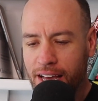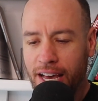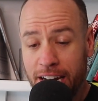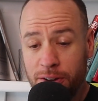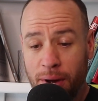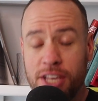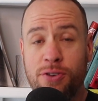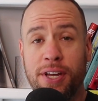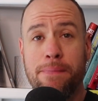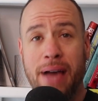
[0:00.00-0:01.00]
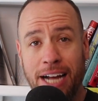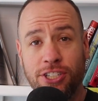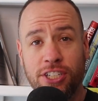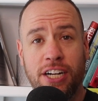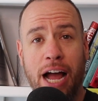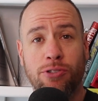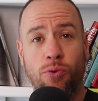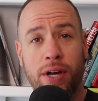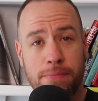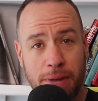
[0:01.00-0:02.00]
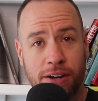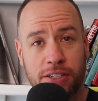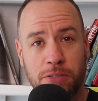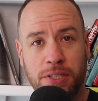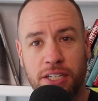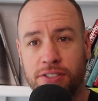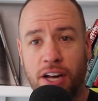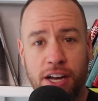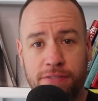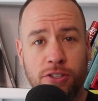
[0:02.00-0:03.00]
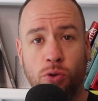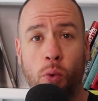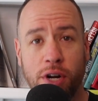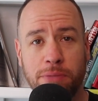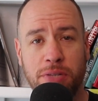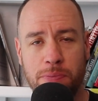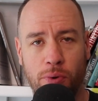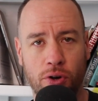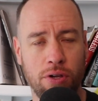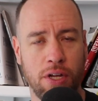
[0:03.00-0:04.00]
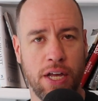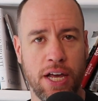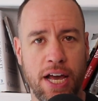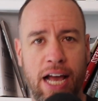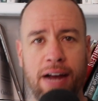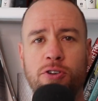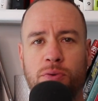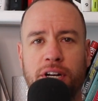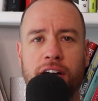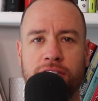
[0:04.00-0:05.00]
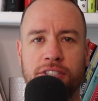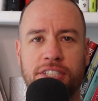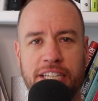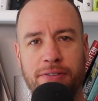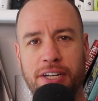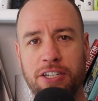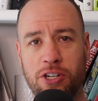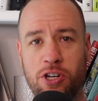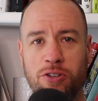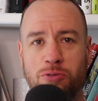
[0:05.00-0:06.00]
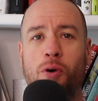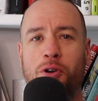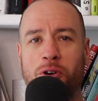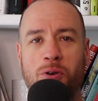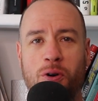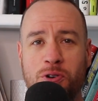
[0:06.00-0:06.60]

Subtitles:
Anyway, you can imagine I was quite embarrassed because out of the 20 people, everyone else is giving quote unquote